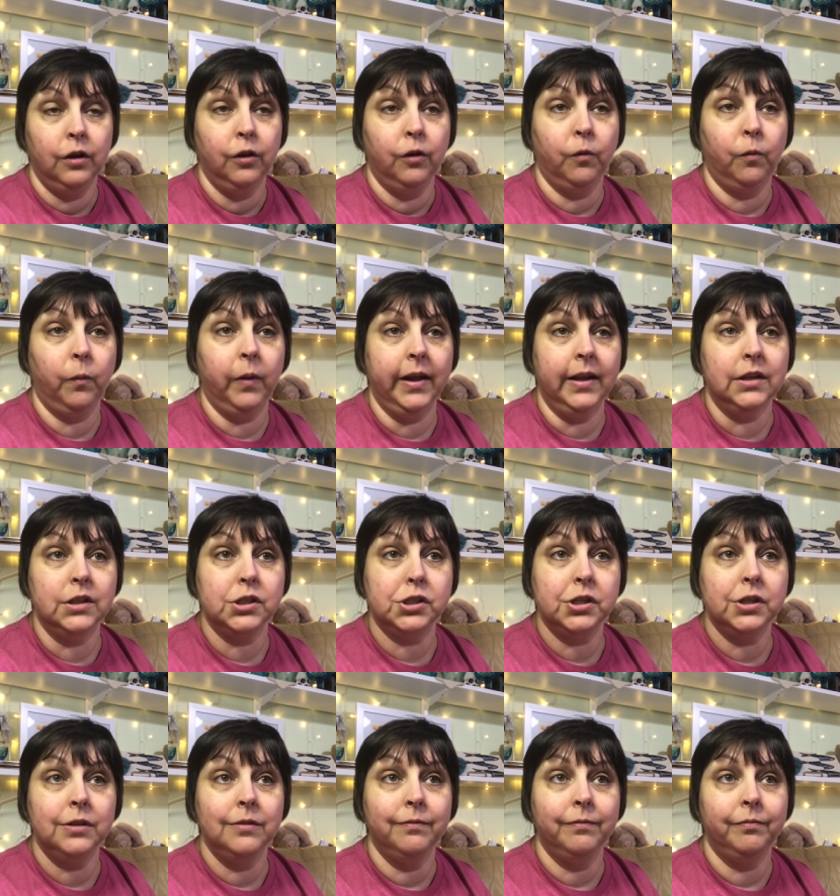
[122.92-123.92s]
which
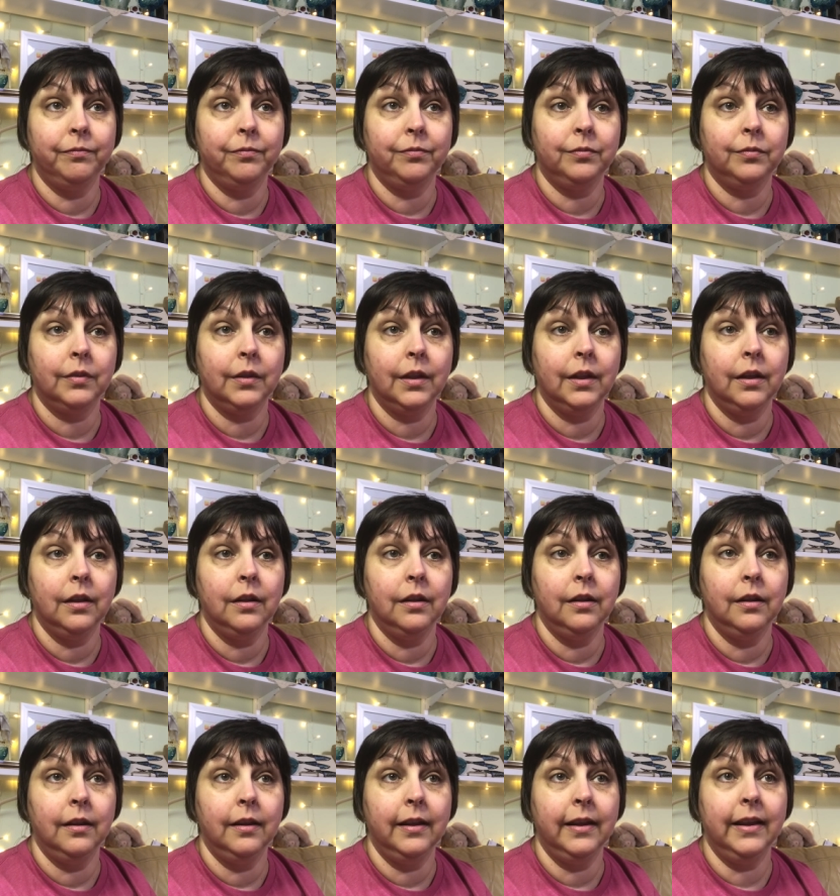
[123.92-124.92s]

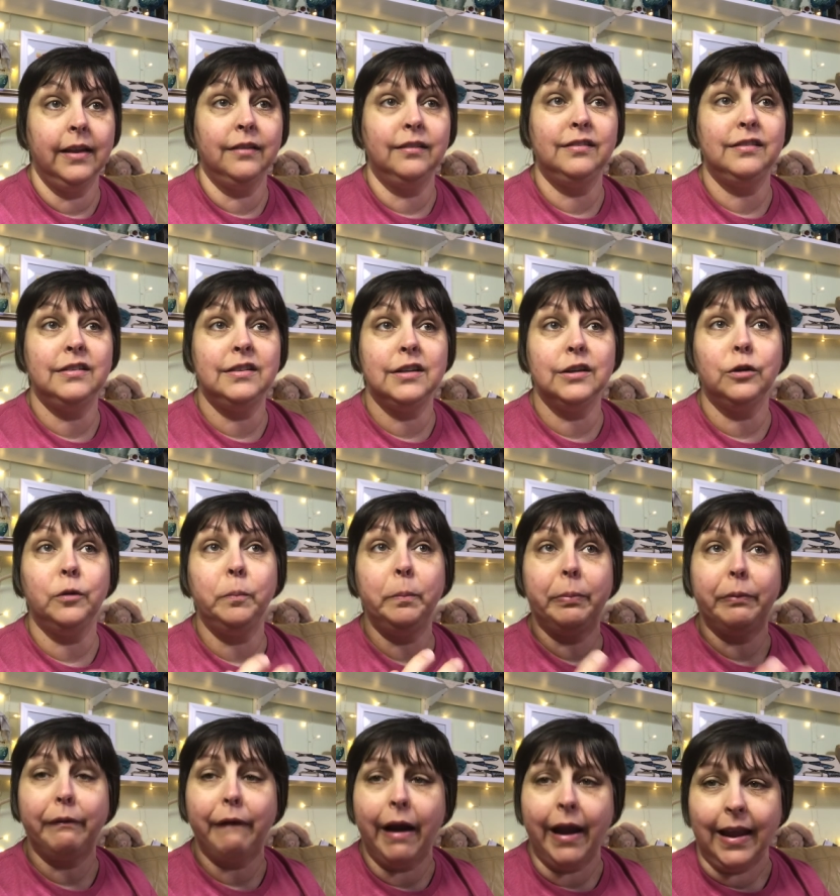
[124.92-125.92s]
is still
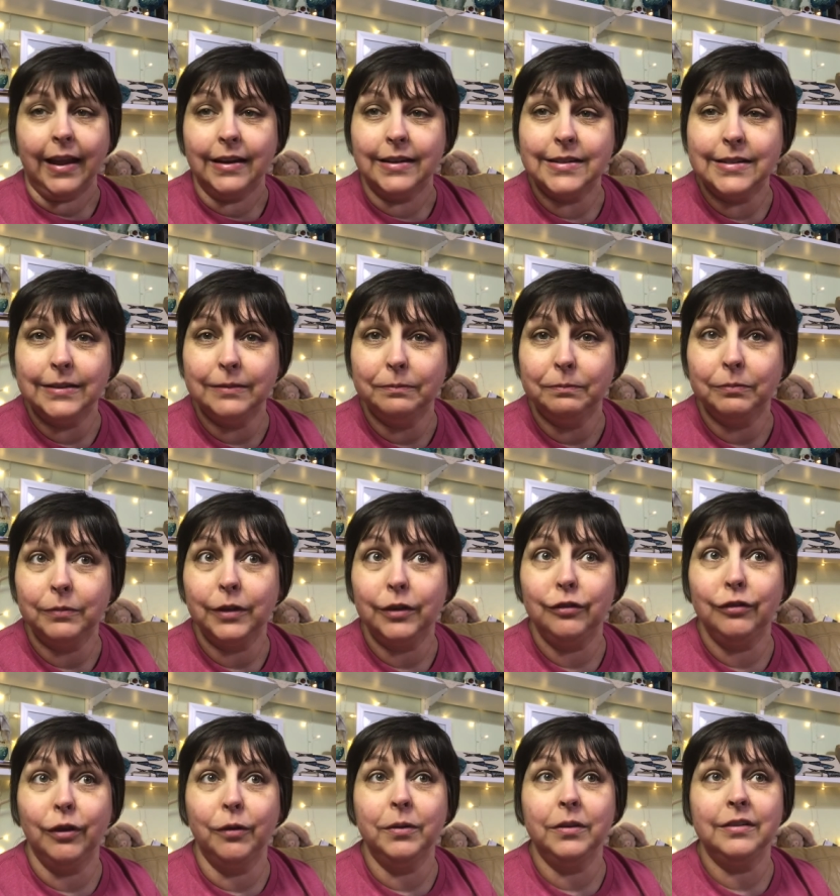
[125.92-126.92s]
bright.
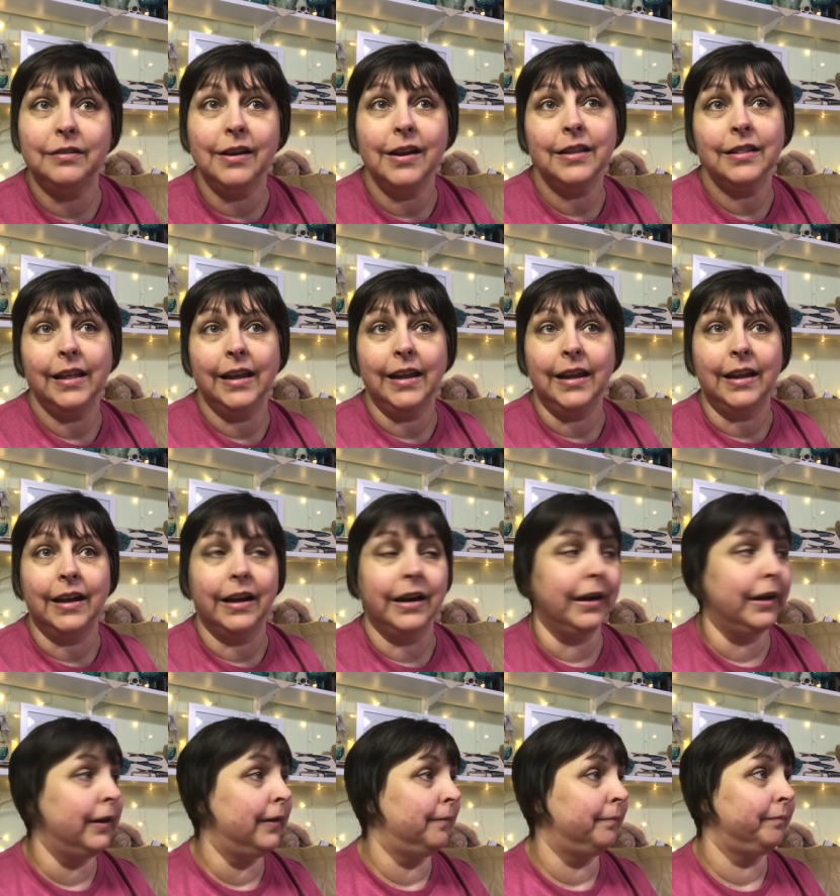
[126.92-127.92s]
So it's not like
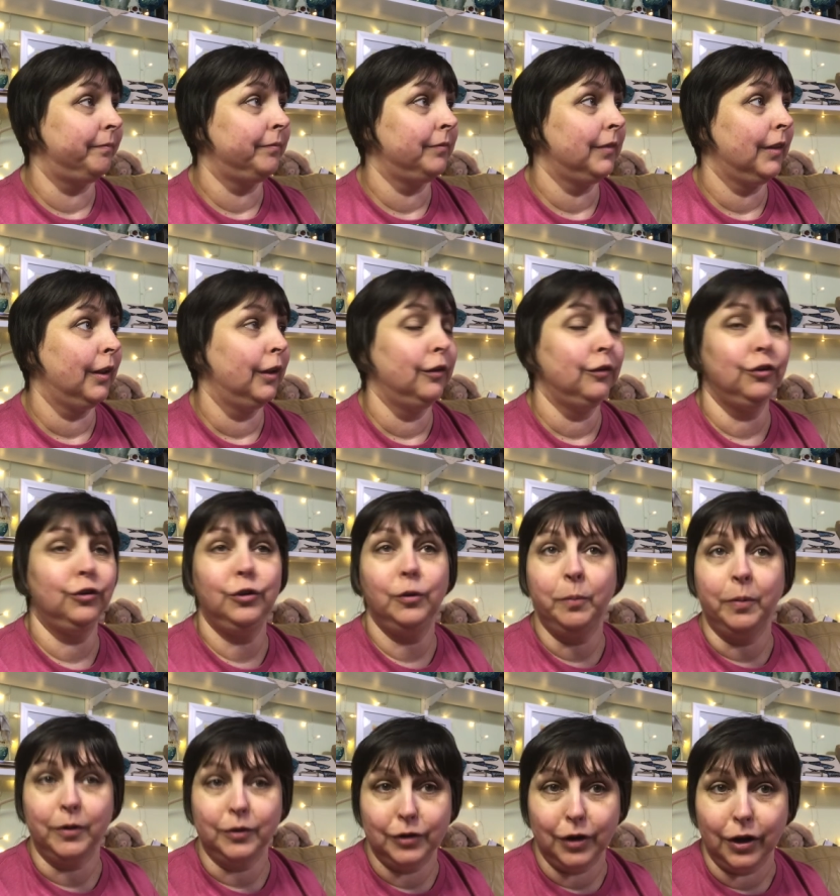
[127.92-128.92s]
um,
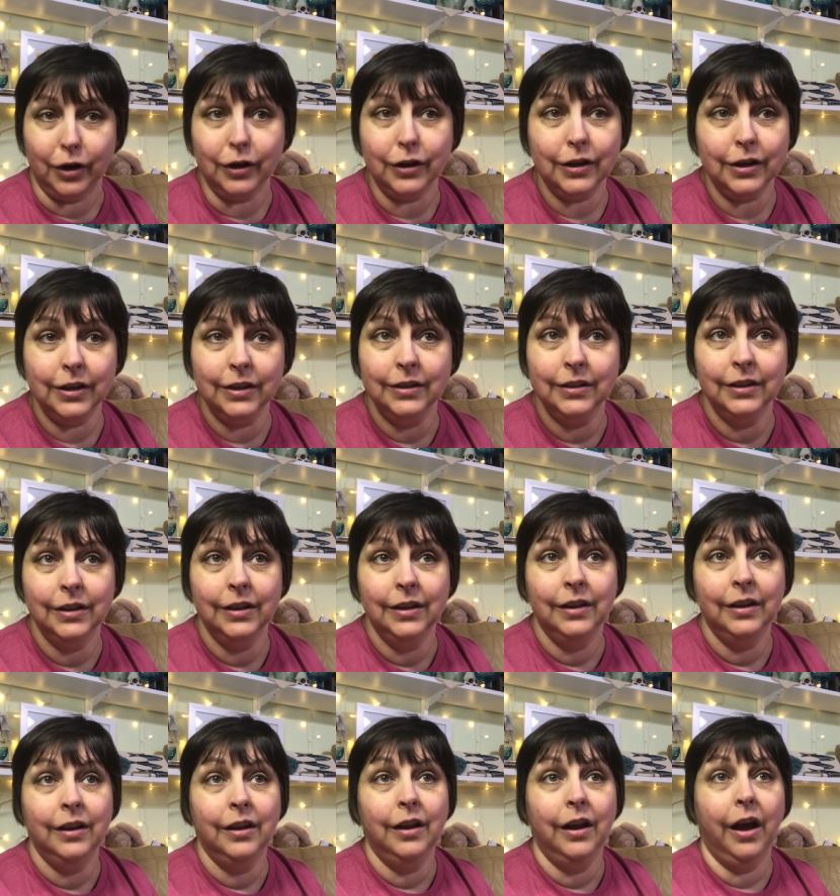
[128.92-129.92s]
super dark,
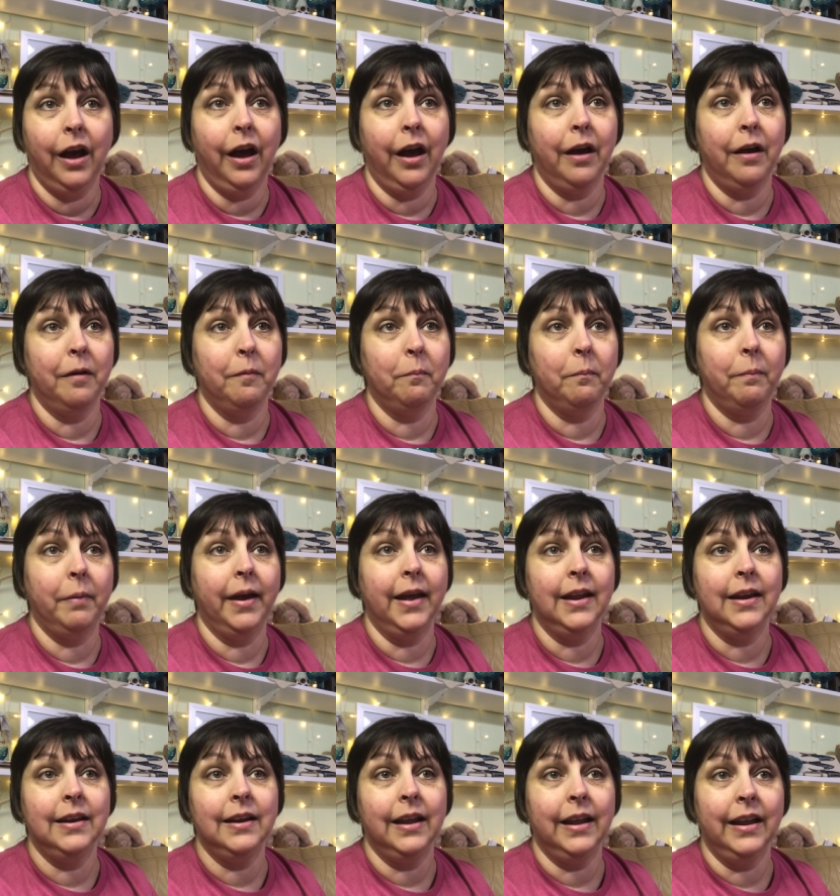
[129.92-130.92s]
um,
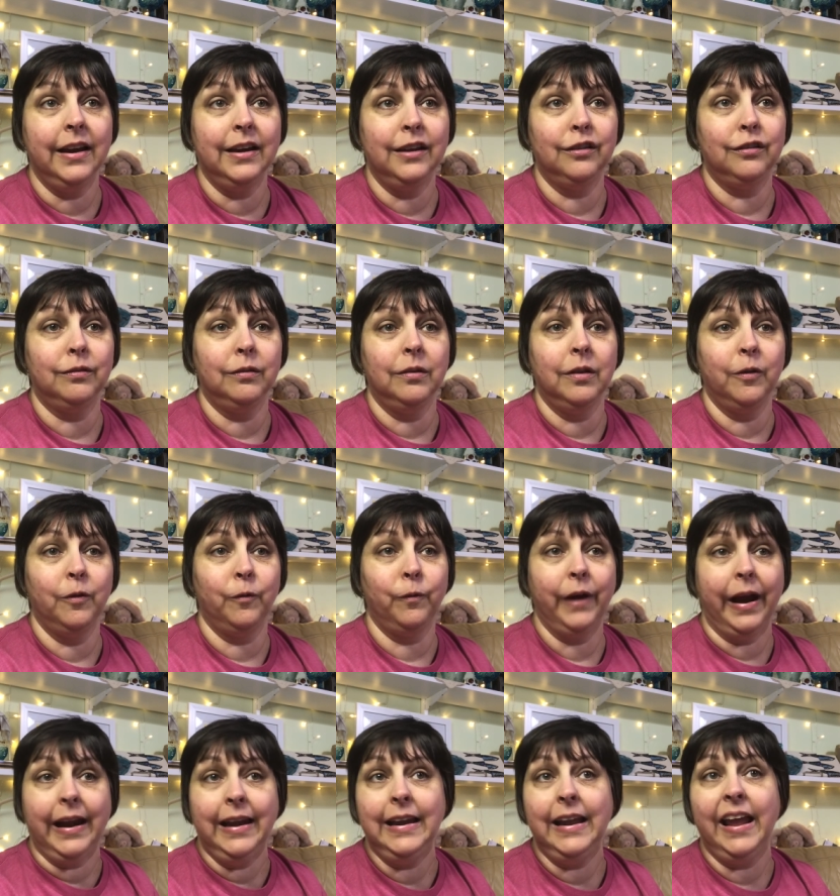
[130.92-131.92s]
but it is
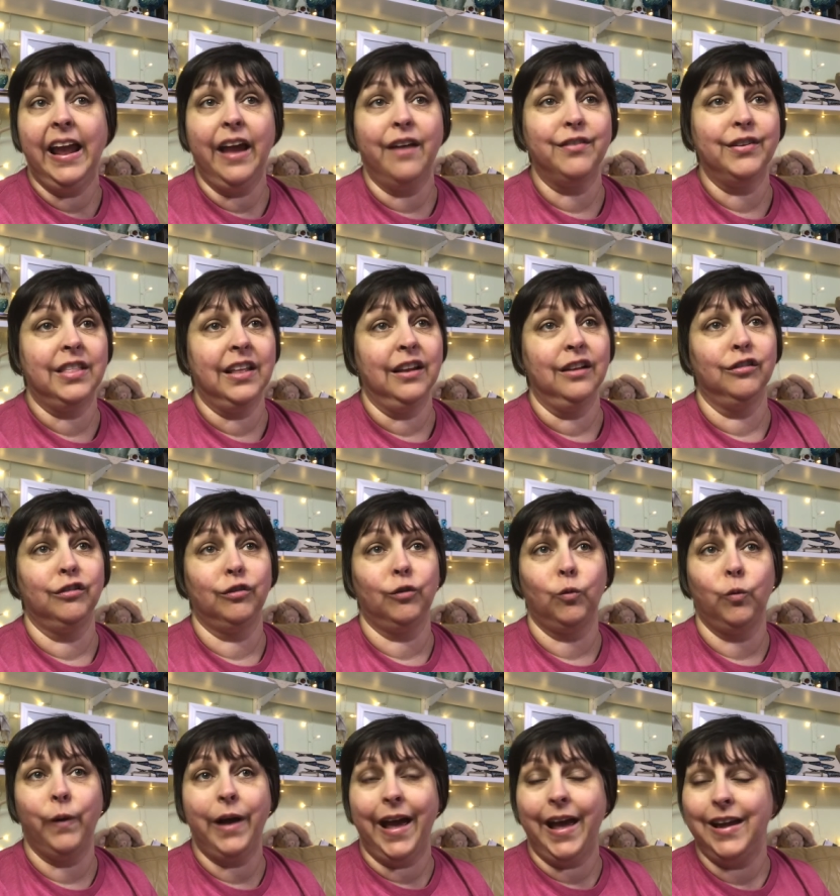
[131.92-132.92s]
rainy, everything's
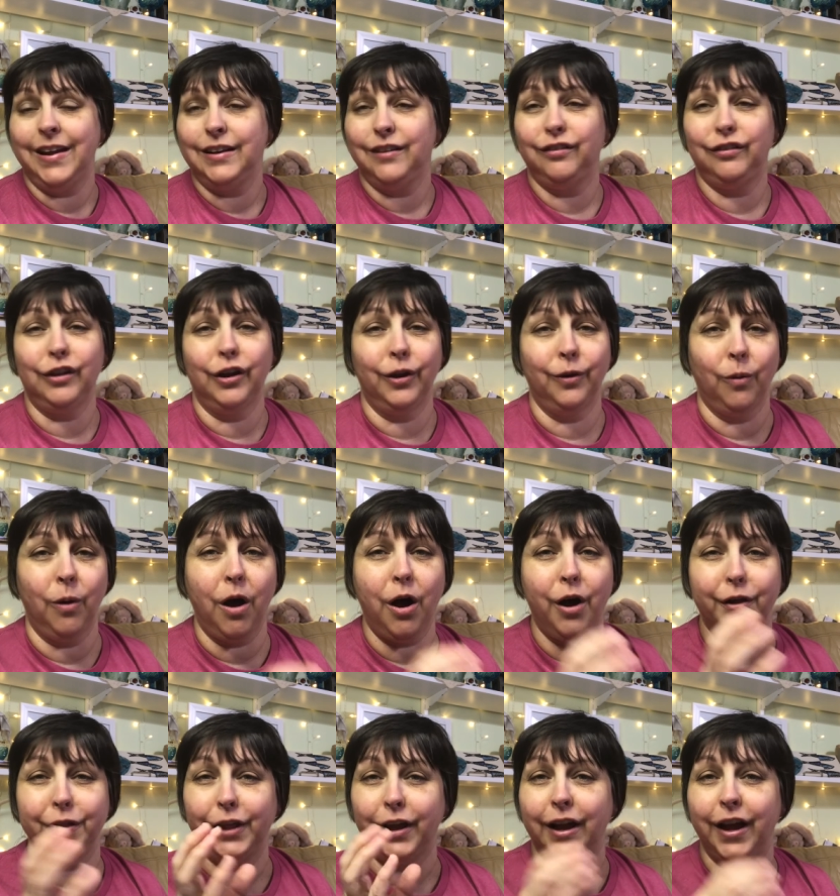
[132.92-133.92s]
wet, so
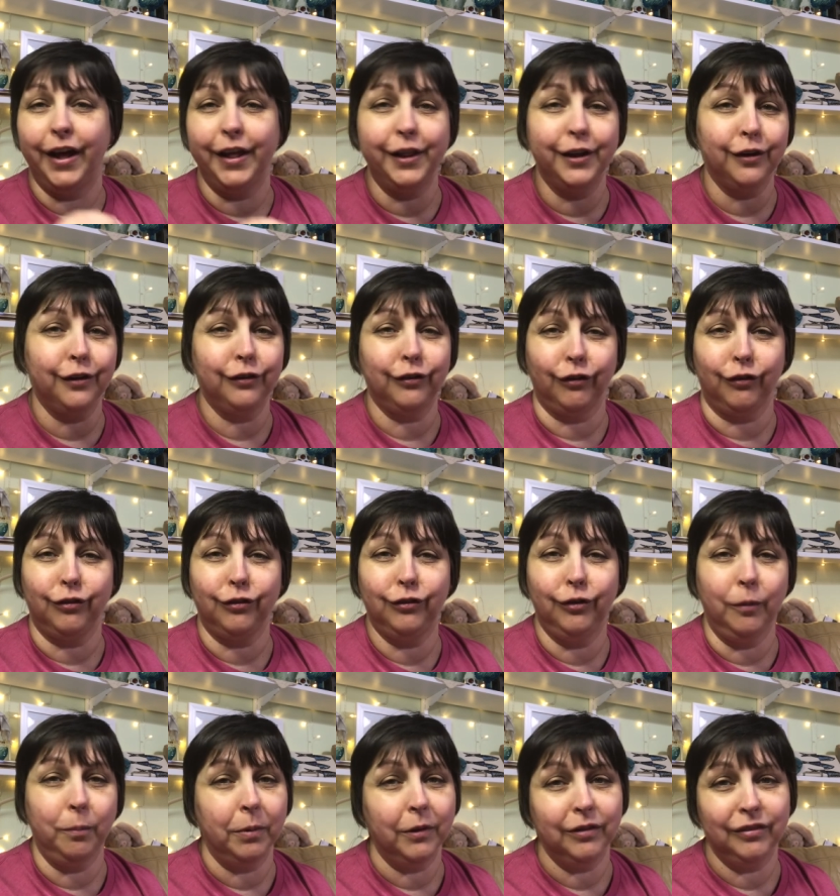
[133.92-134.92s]
all the colors are
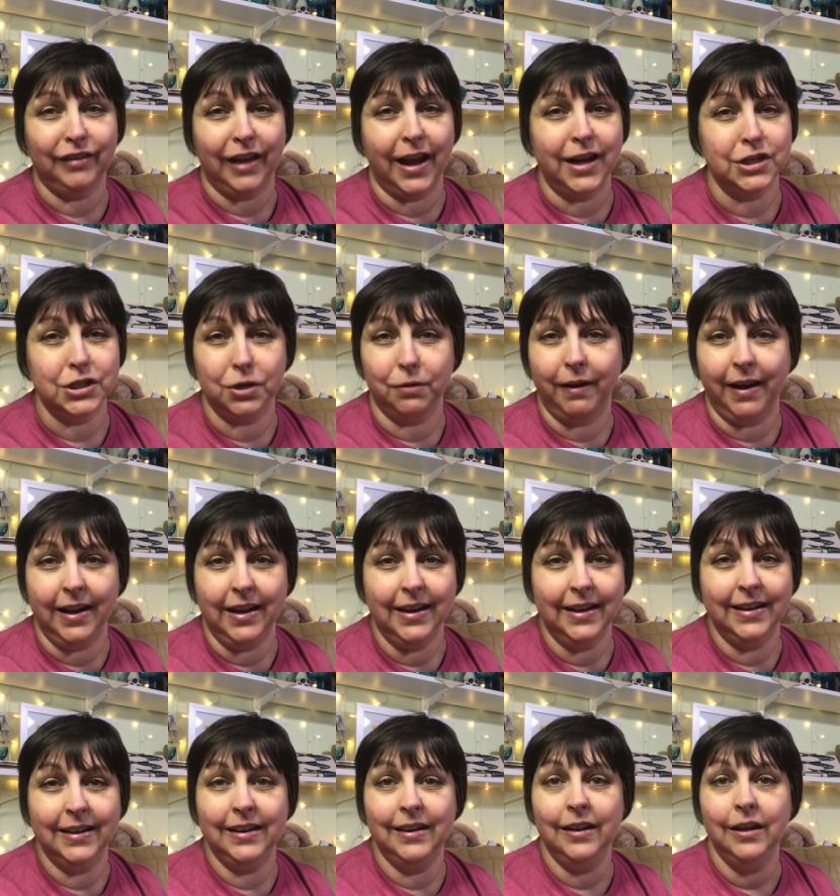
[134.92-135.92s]
super
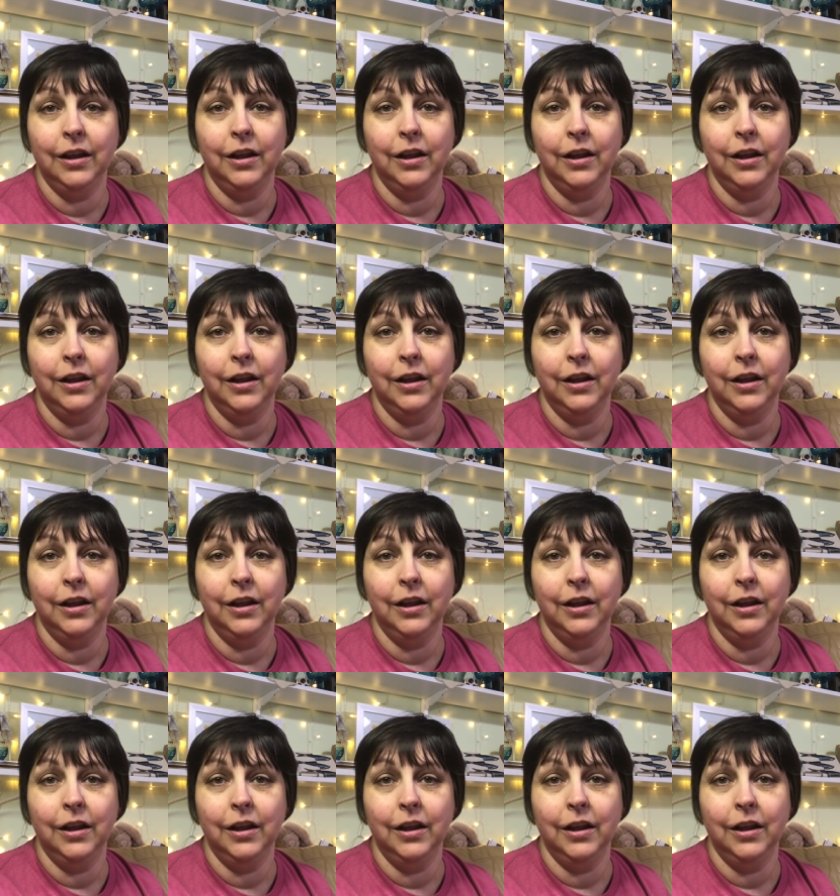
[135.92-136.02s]
saturated,